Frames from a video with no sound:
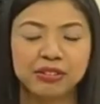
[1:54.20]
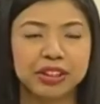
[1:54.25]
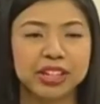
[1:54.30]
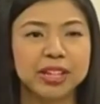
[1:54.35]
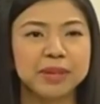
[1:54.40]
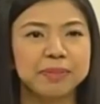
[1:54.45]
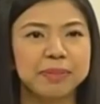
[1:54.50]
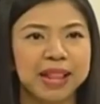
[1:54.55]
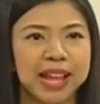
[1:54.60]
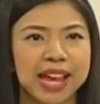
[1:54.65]
For the
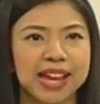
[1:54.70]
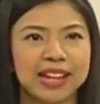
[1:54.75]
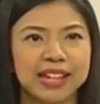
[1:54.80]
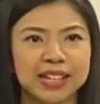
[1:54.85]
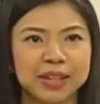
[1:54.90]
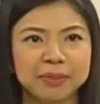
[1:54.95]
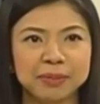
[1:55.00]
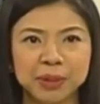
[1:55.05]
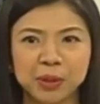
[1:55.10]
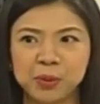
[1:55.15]
planning,
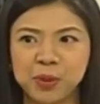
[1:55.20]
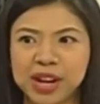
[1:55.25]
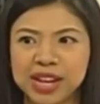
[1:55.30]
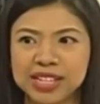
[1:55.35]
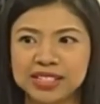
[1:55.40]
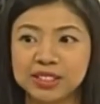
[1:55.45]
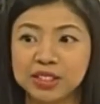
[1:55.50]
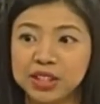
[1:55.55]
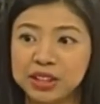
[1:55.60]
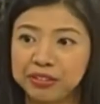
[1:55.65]
number 1 is
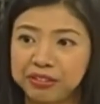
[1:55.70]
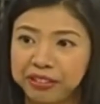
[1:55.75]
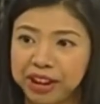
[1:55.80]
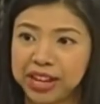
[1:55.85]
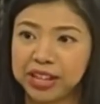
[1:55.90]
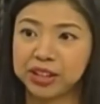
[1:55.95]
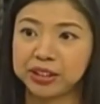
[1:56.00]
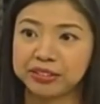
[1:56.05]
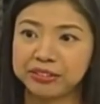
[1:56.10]
to define your